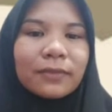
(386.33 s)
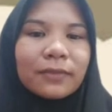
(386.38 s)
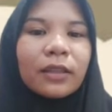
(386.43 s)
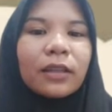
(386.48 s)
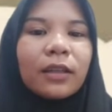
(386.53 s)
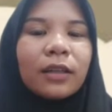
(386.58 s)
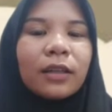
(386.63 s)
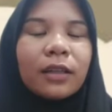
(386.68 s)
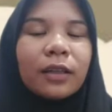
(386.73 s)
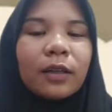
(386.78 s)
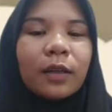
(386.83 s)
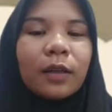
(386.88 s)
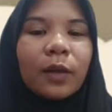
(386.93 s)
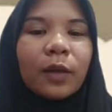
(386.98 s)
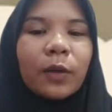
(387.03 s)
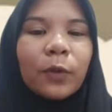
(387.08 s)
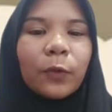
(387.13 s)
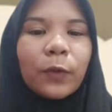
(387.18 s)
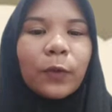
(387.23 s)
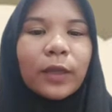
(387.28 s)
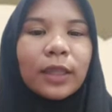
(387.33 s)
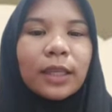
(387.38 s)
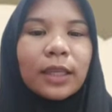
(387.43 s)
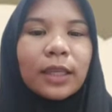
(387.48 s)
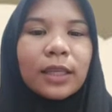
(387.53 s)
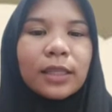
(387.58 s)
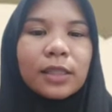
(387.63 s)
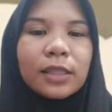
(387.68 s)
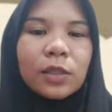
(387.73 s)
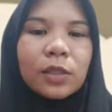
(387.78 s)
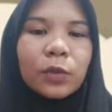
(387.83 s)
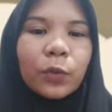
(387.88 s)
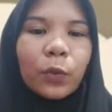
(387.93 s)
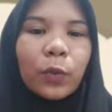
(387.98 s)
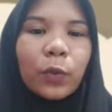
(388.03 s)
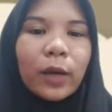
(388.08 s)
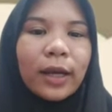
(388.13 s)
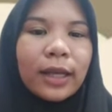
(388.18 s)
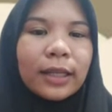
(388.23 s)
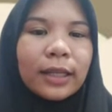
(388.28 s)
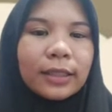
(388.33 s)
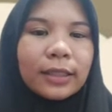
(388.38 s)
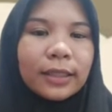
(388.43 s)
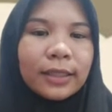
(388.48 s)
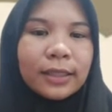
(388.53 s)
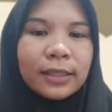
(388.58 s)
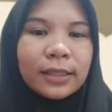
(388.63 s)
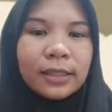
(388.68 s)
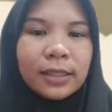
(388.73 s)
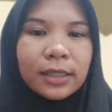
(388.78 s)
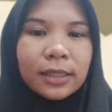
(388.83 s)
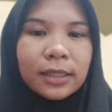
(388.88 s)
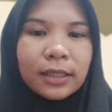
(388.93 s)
What is while teaching?